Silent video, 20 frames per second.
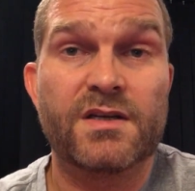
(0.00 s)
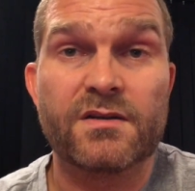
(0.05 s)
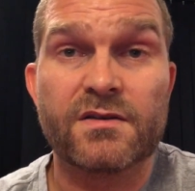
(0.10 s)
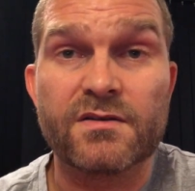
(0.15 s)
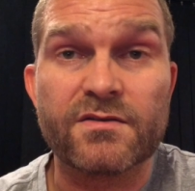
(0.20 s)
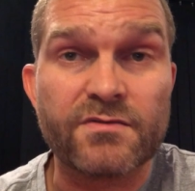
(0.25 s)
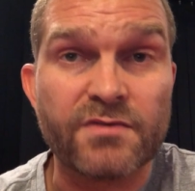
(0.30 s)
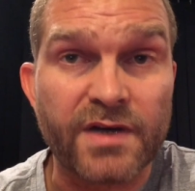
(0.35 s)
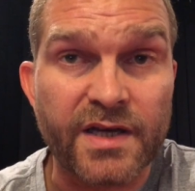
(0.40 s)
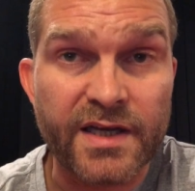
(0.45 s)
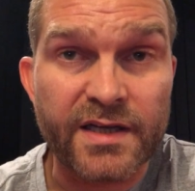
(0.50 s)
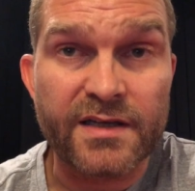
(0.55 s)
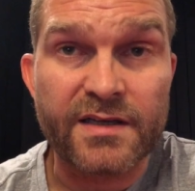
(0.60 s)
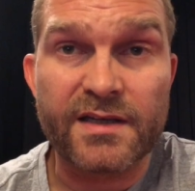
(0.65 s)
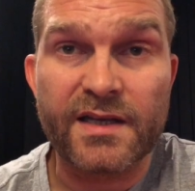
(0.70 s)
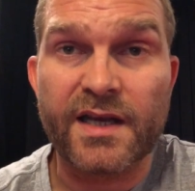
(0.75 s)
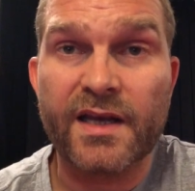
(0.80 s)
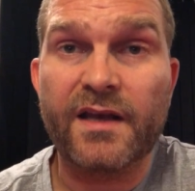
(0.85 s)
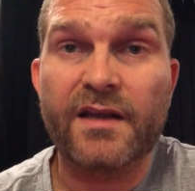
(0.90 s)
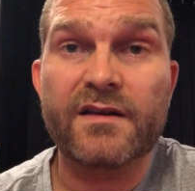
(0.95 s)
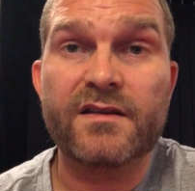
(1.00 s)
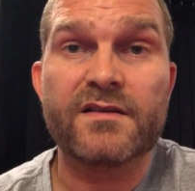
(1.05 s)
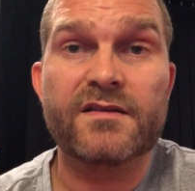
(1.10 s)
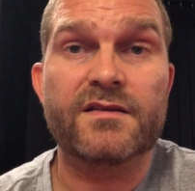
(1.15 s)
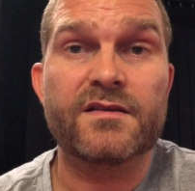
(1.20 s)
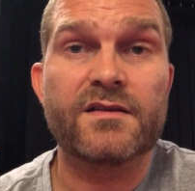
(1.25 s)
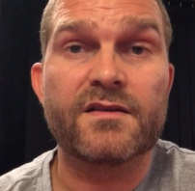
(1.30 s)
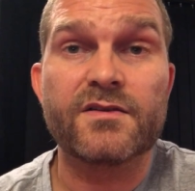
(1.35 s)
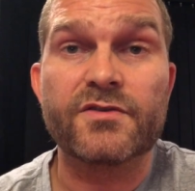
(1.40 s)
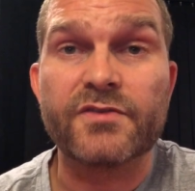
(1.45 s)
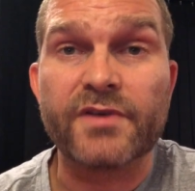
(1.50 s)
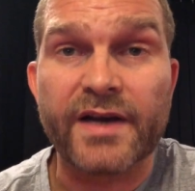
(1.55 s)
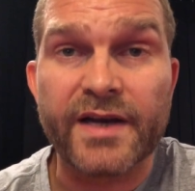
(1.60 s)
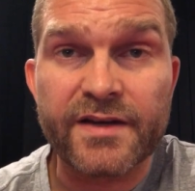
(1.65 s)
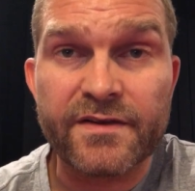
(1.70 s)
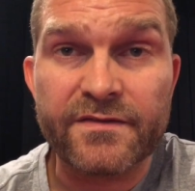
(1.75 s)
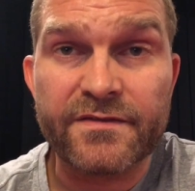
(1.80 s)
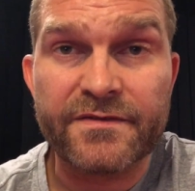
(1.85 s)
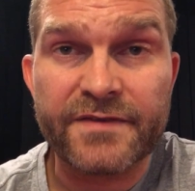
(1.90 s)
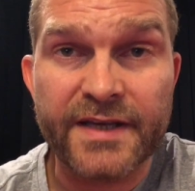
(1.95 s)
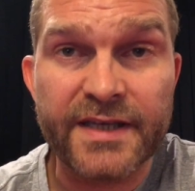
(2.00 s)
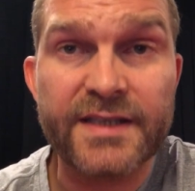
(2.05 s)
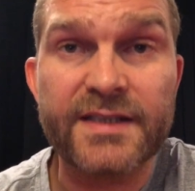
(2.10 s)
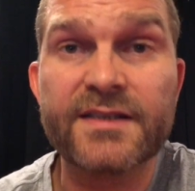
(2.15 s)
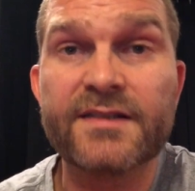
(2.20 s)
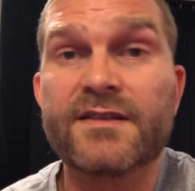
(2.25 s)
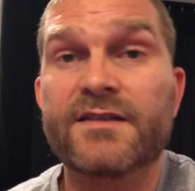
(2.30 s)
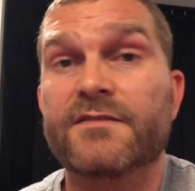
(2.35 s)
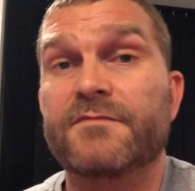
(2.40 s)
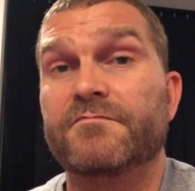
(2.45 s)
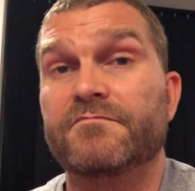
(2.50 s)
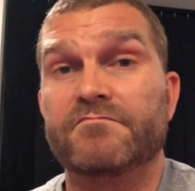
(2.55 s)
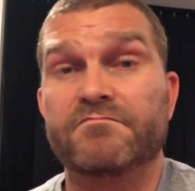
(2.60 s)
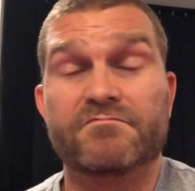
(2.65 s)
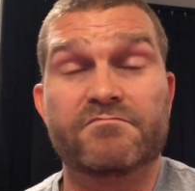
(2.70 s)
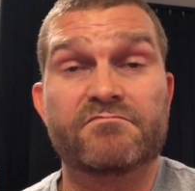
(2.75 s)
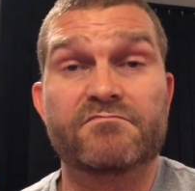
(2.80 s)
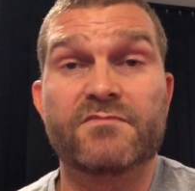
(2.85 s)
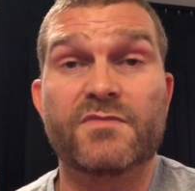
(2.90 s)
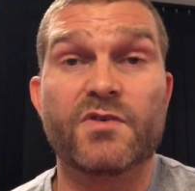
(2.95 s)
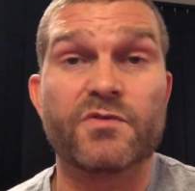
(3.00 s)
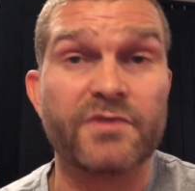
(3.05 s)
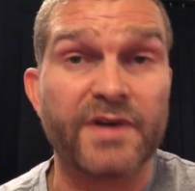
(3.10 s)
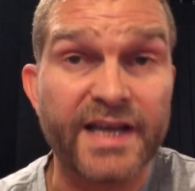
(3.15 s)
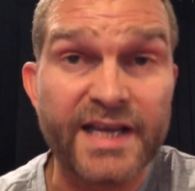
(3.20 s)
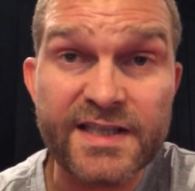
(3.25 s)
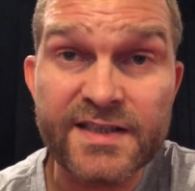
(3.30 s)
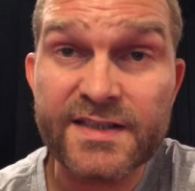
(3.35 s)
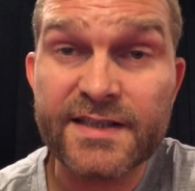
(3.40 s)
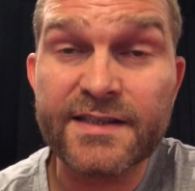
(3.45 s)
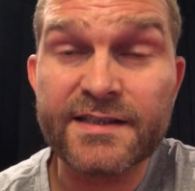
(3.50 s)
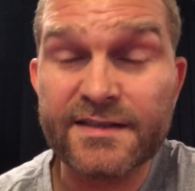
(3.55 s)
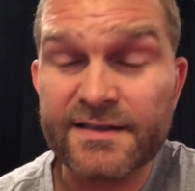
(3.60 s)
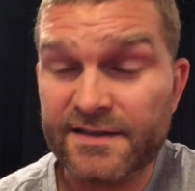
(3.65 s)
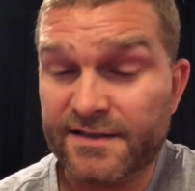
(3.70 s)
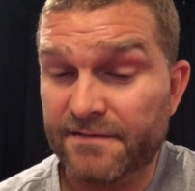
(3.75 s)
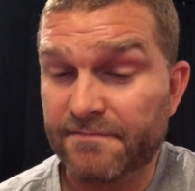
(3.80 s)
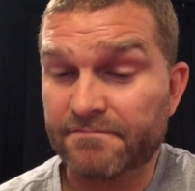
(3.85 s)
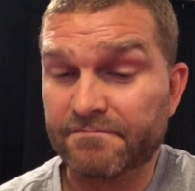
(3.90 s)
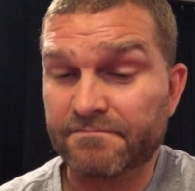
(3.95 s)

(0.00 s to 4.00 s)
dried dates, dried figs, raisins,